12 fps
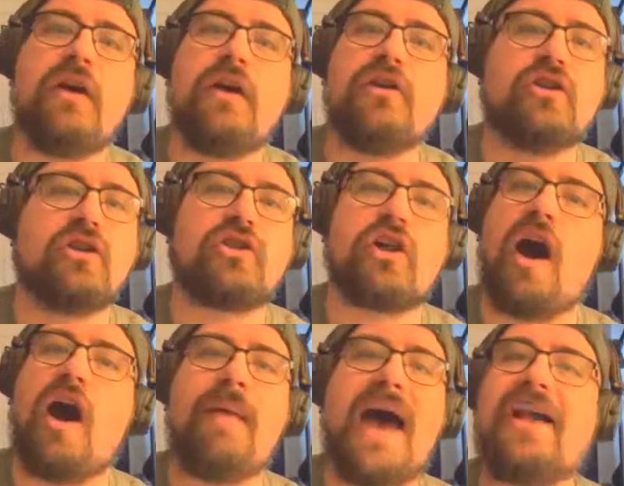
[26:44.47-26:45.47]
just
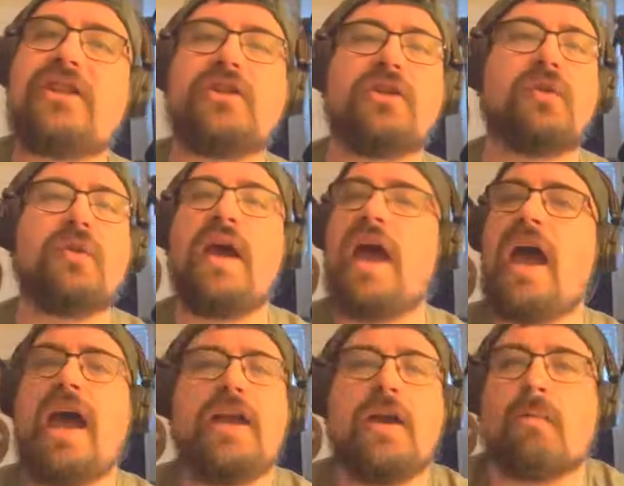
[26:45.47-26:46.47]
come at you.
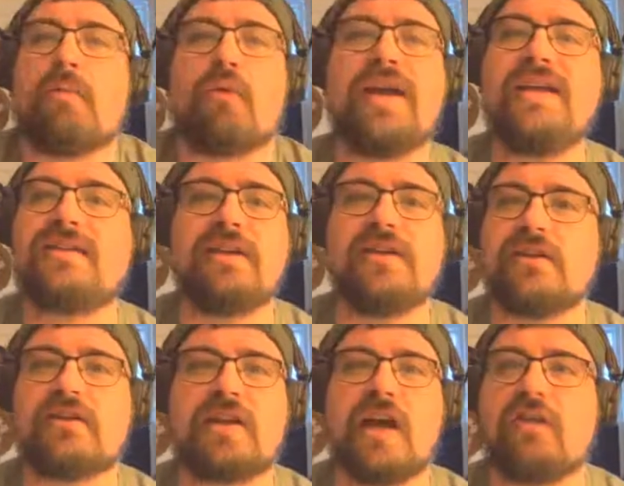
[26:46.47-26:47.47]
And you're bracing
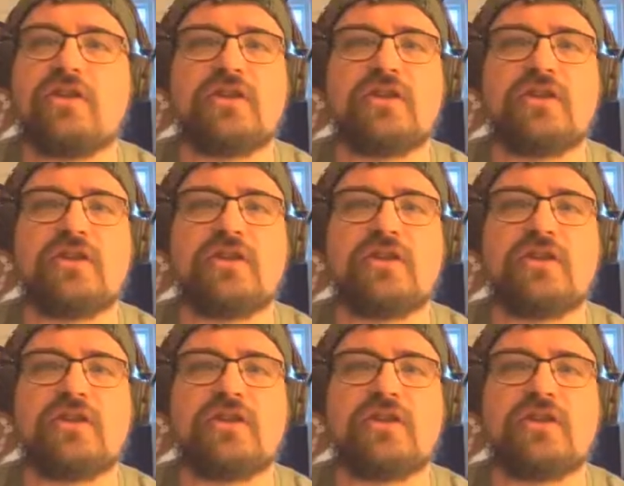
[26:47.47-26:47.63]
yourself,